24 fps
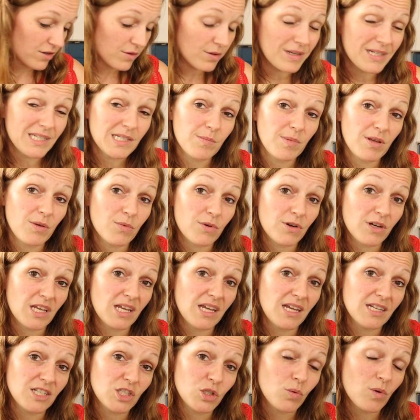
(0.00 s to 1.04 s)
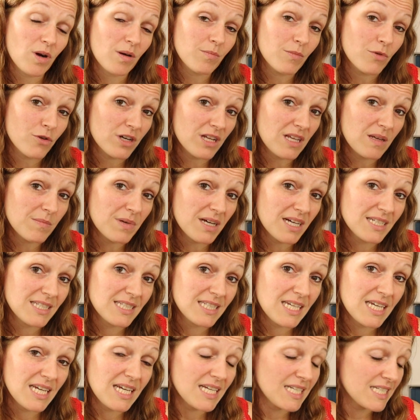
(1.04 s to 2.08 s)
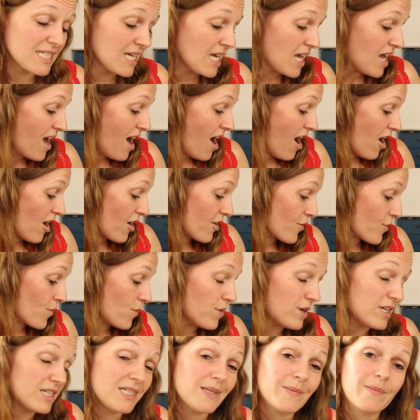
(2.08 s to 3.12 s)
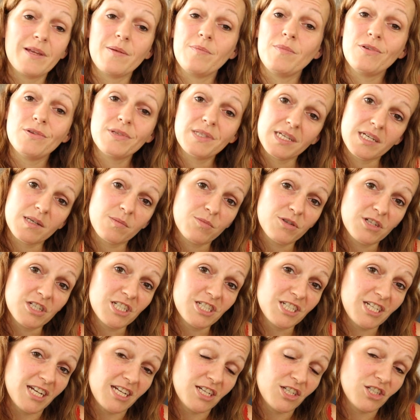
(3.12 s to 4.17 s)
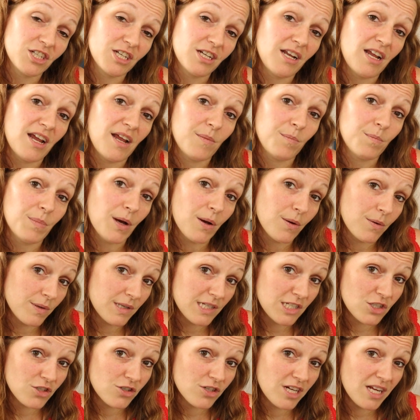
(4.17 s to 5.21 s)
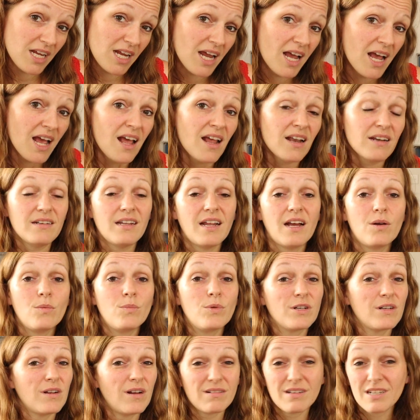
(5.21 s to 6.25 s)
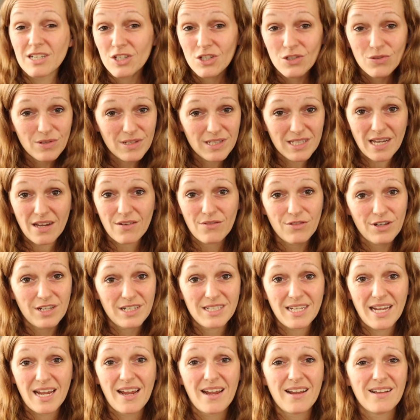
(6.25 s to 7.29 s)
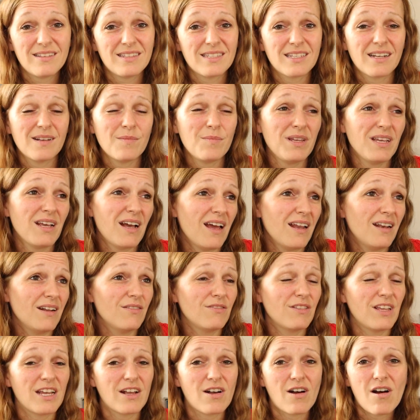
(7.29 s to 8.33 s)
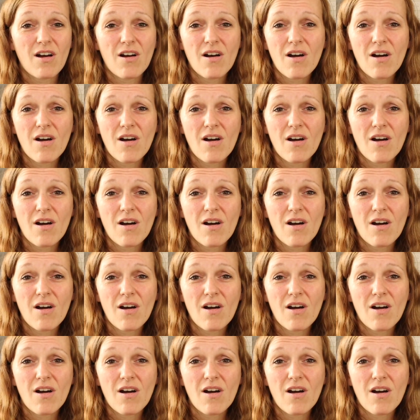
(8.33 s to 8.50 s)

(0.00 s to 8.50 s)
are going to be working into our morning basket are going to be music appreciation and poetry. Now, we're not going to do this every day. It's going to be kind of like